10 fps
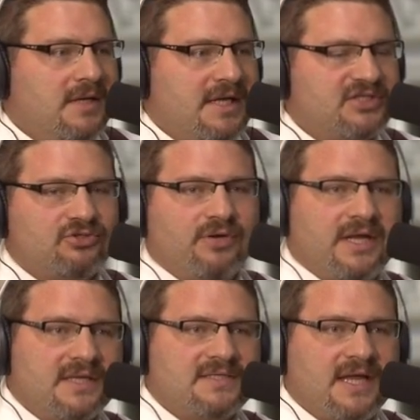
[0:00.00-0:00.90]

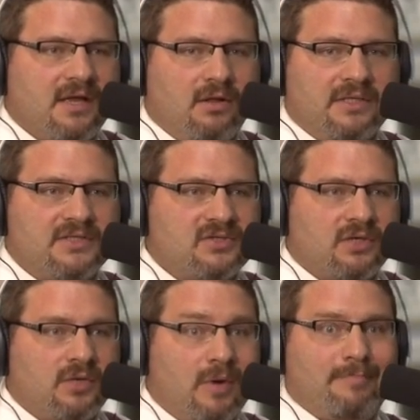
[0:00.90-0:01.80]
history has held and
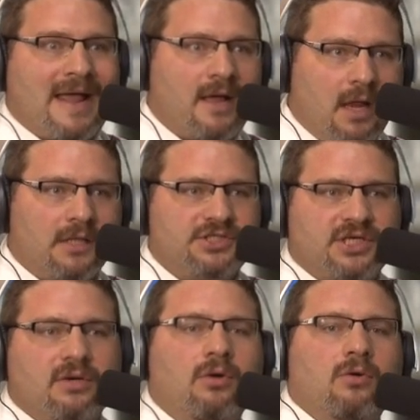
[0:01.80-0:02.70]
certainly what
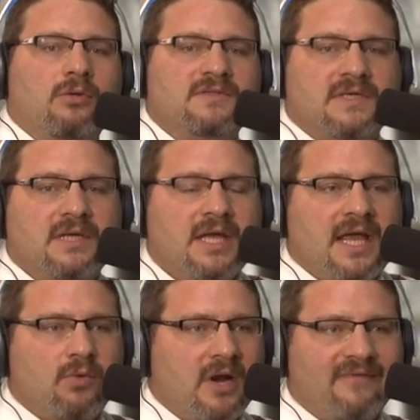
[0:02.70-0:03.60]
biology holds and,
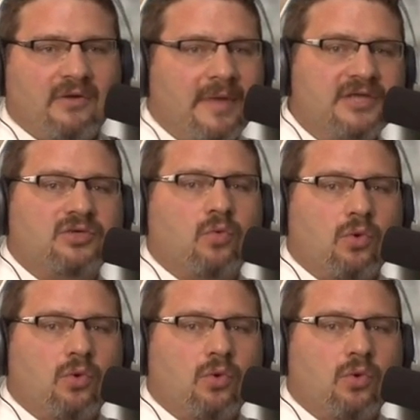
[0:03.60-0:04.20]
and what every major